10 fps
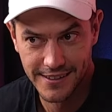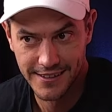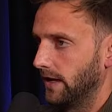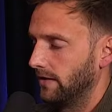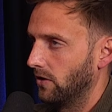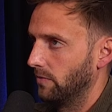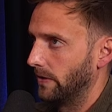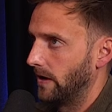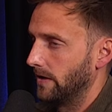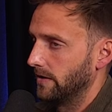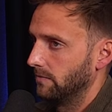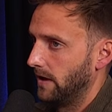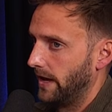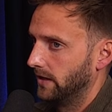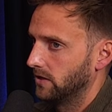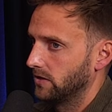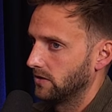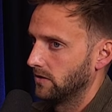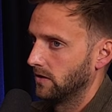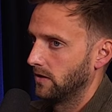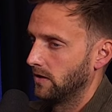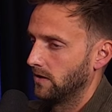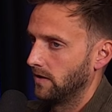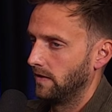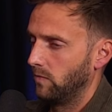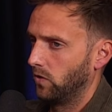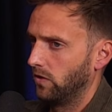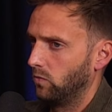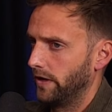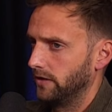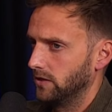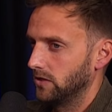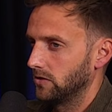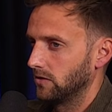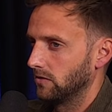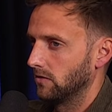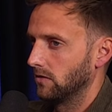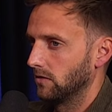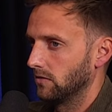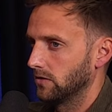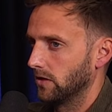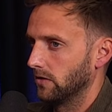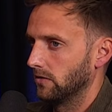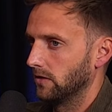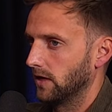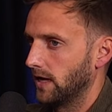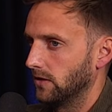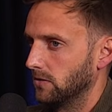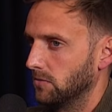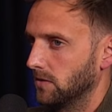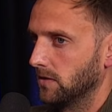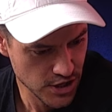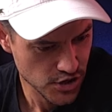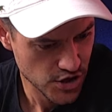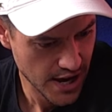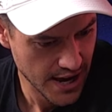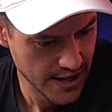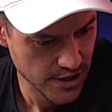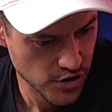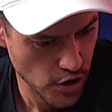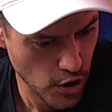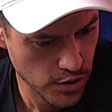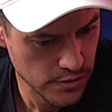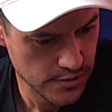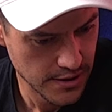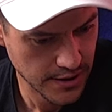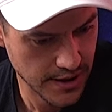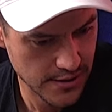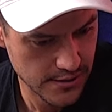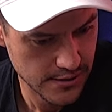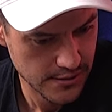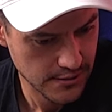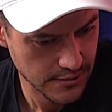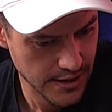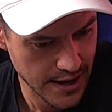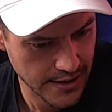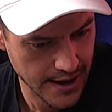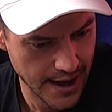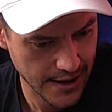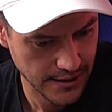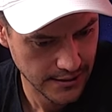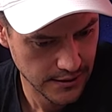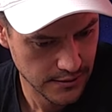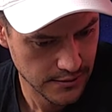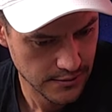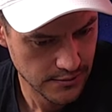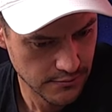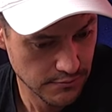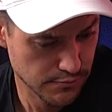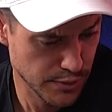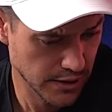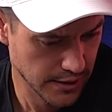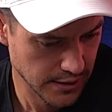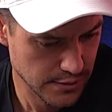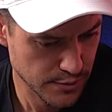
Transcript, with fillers: And then O'Brien and Max. Yep. And then what are the wings? So Caleb. Hinge and Jones against Ed and Billings,